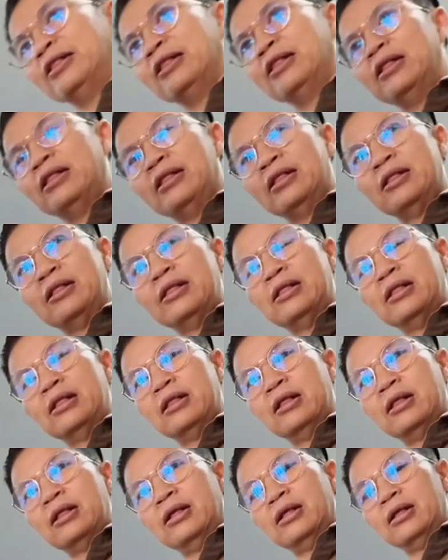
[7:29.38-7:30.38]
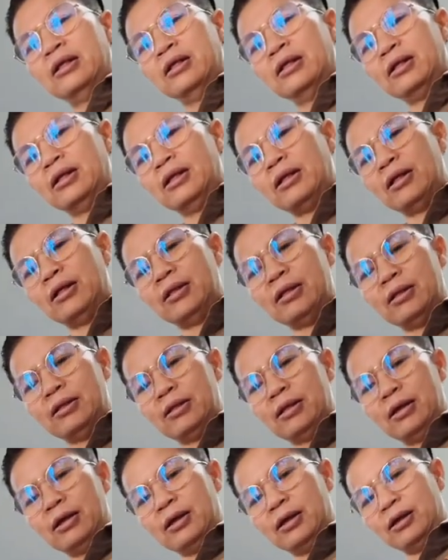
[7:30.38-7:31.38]
Yes, and then one,
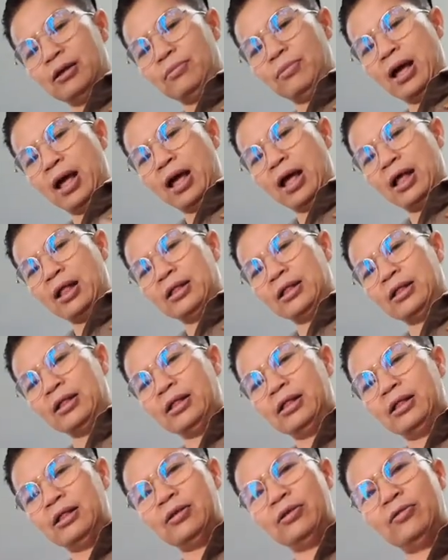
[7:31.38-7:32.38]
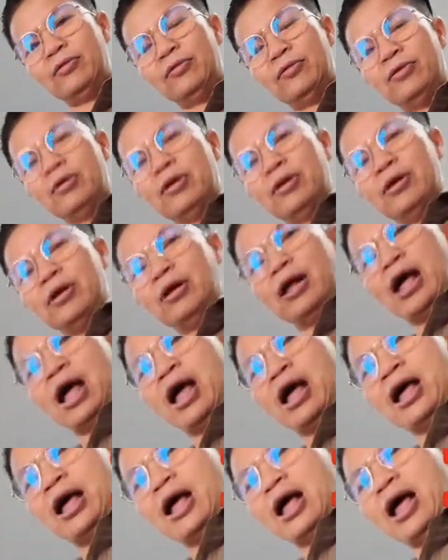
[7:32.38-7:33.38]
two,
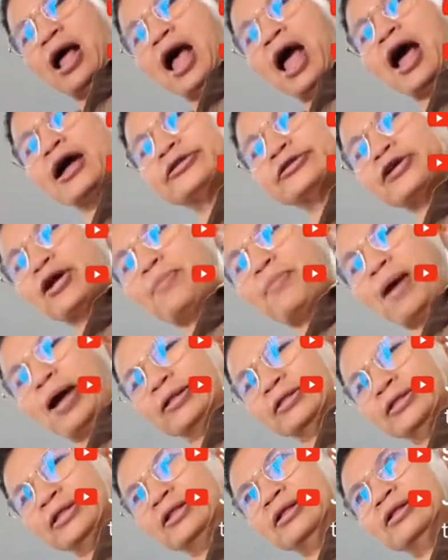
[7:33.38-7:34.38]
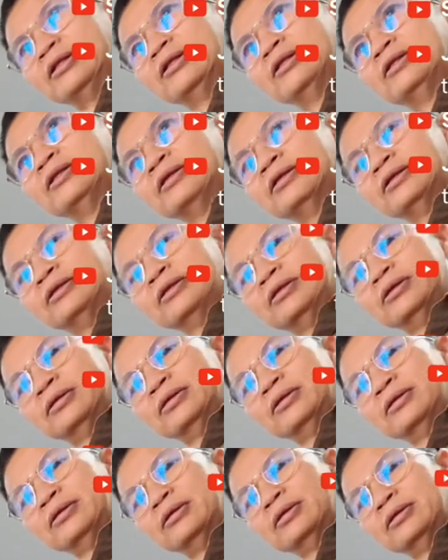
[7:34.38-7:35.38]
and, and
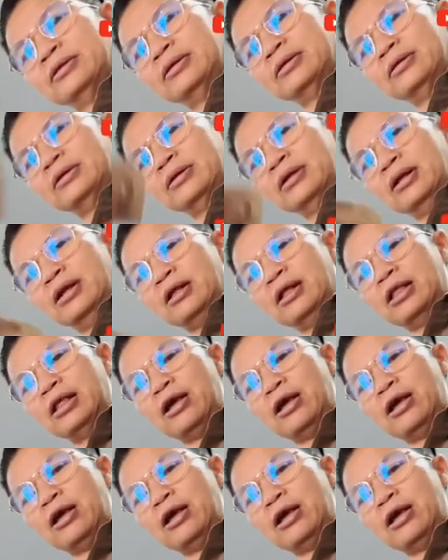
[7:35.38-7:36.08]
then three.